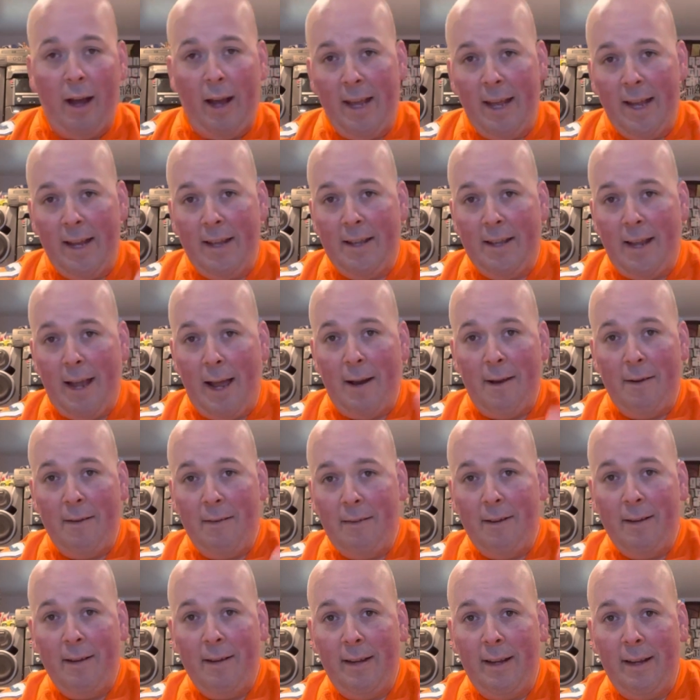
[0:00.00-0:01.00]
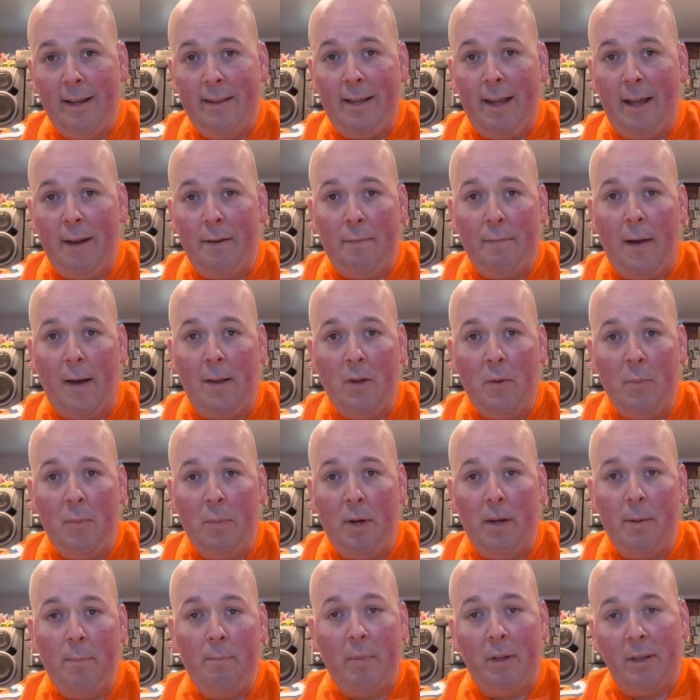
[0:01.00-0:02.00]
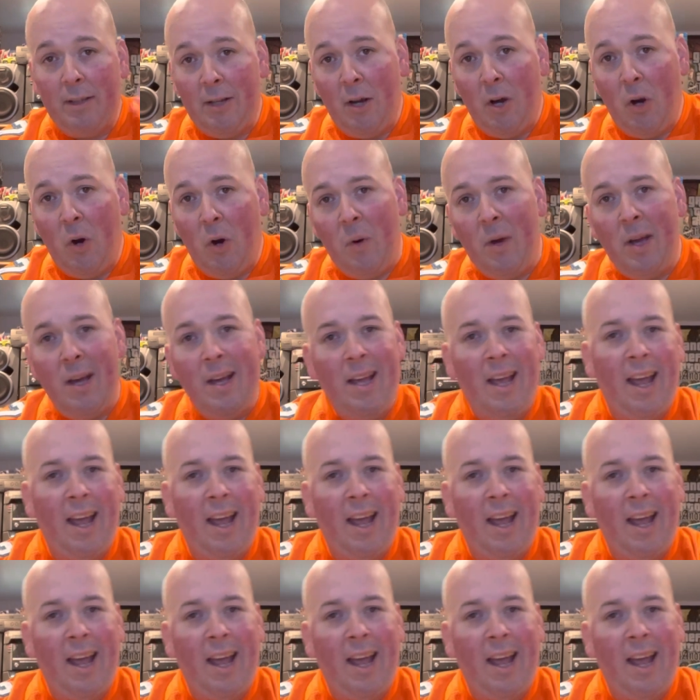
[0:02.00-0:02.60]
hit that follow button below.